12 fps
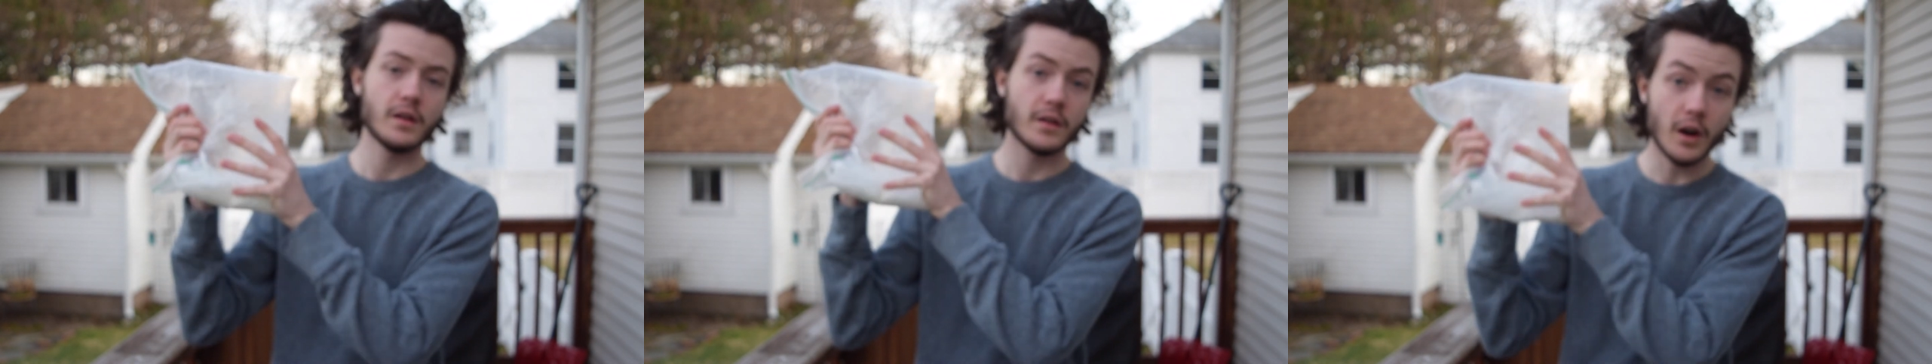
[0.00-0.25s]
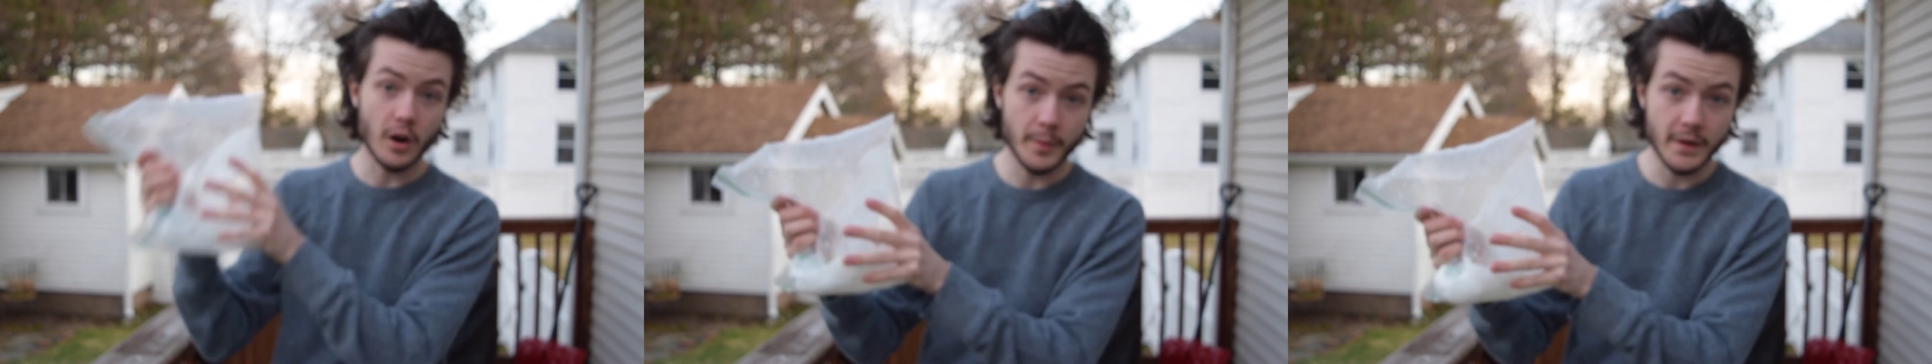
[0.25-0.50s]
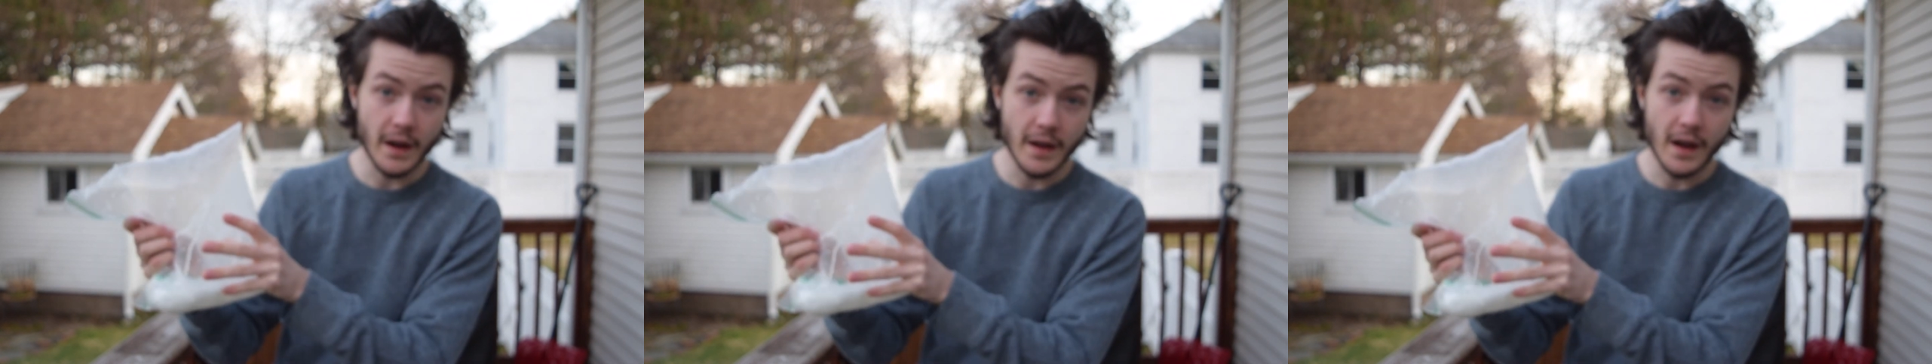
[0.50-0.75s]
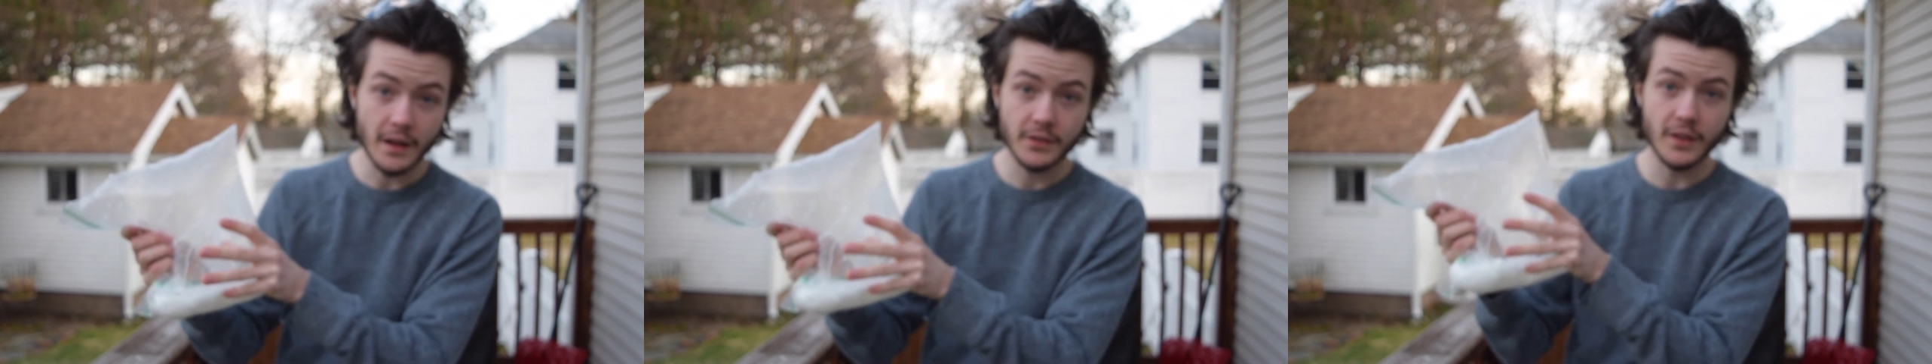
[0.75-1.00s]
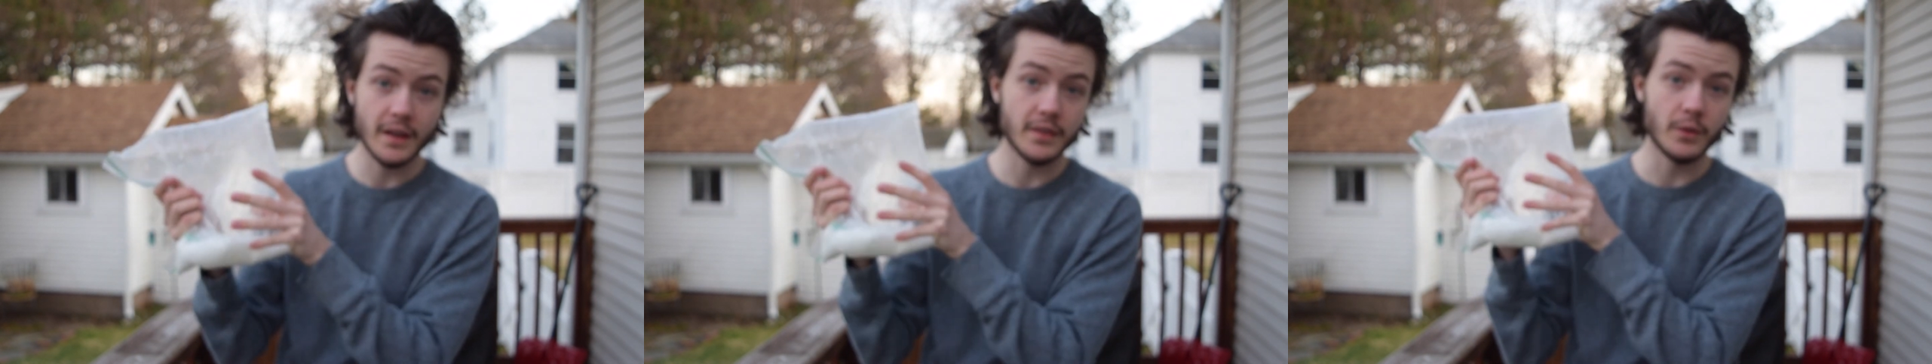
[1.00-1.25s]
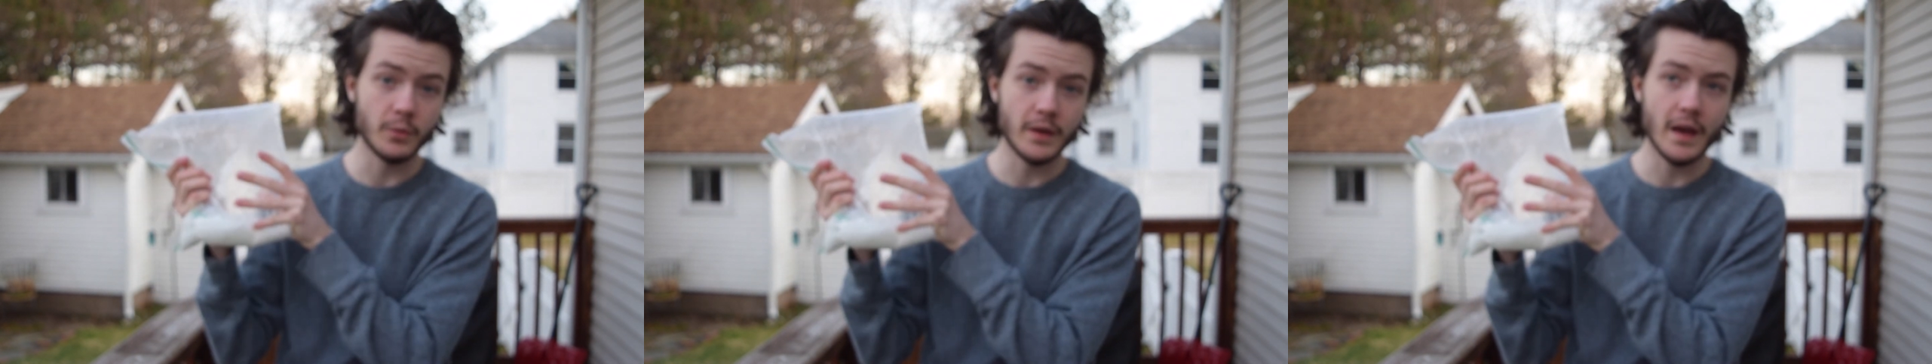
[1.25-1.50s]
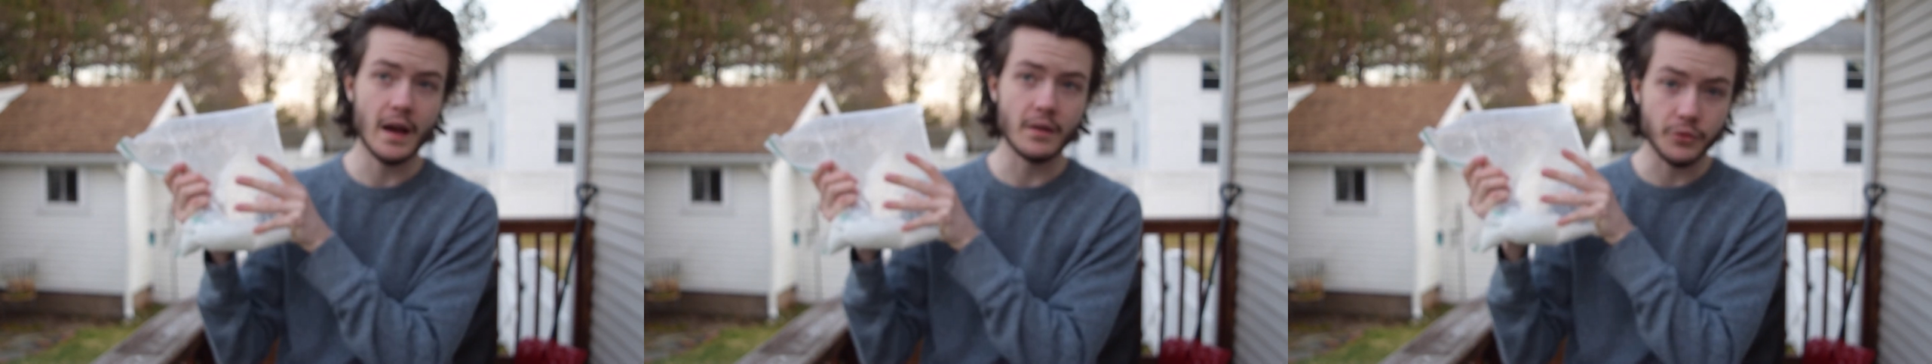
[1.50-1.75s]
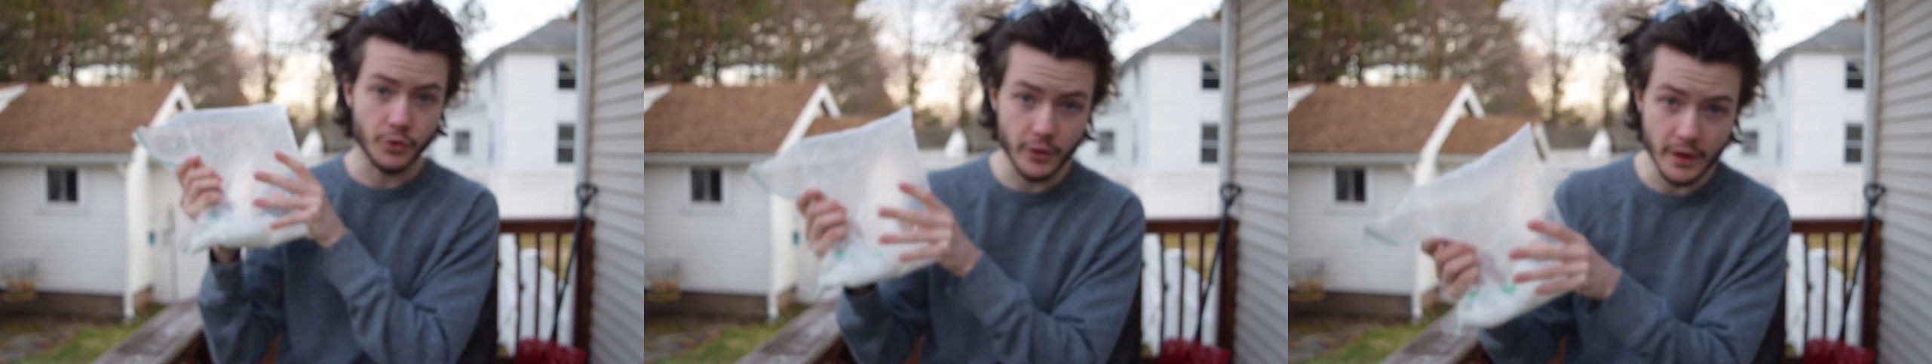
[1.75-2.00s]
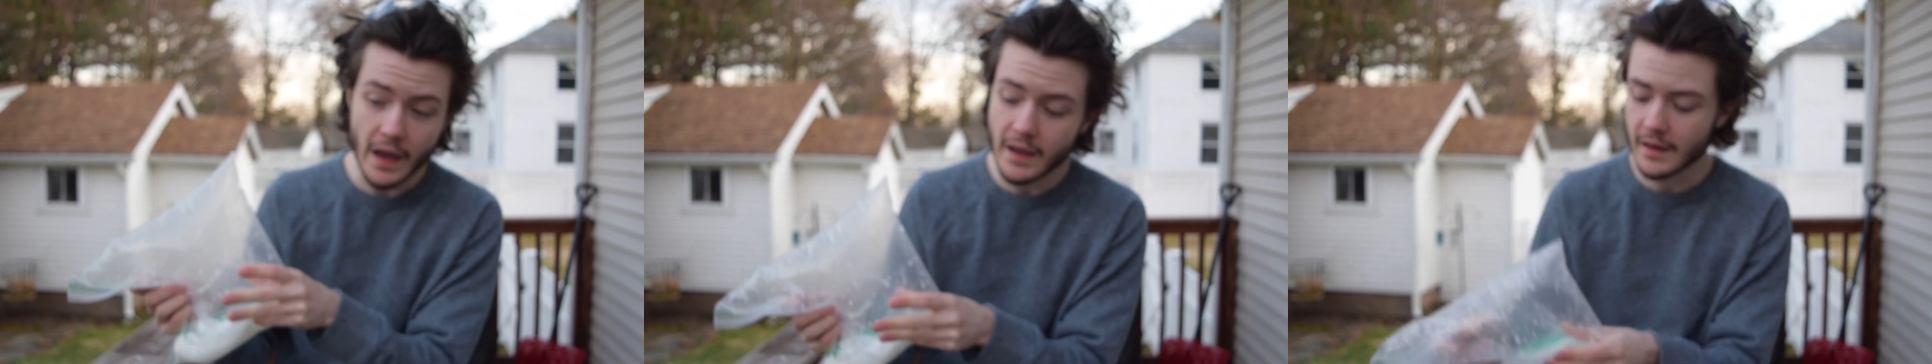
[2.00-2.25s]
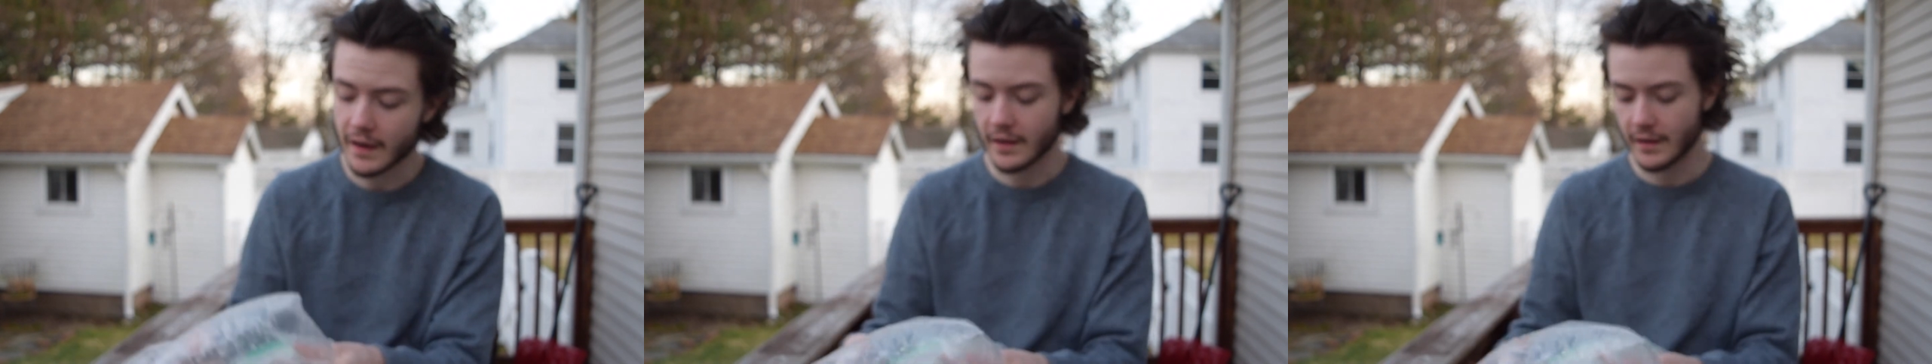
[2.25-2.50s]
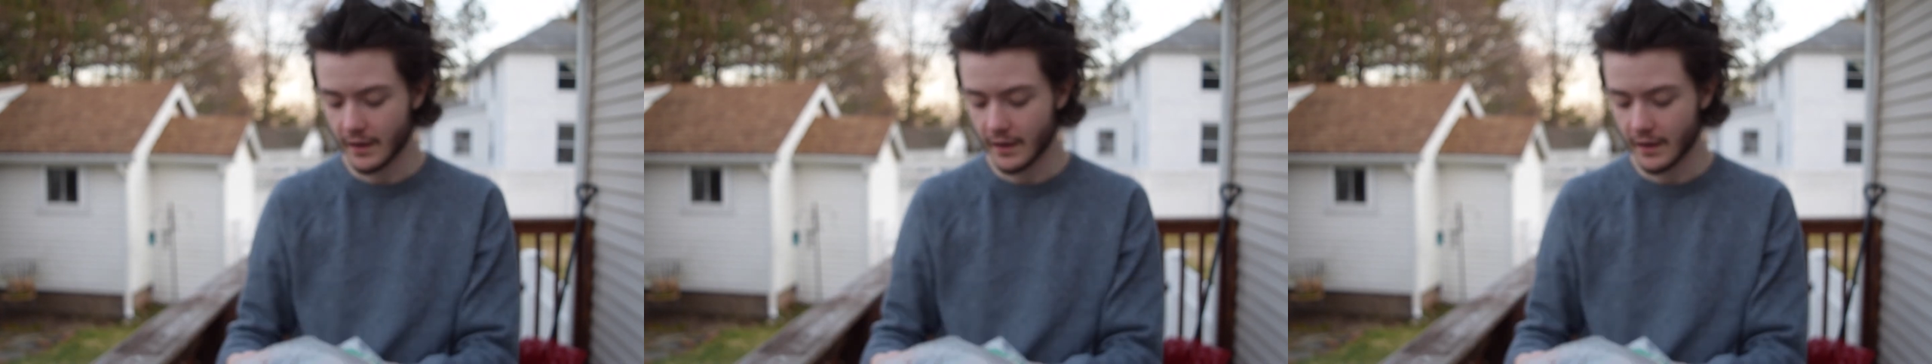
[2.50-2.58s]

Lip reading: carbon dioxide that we have created.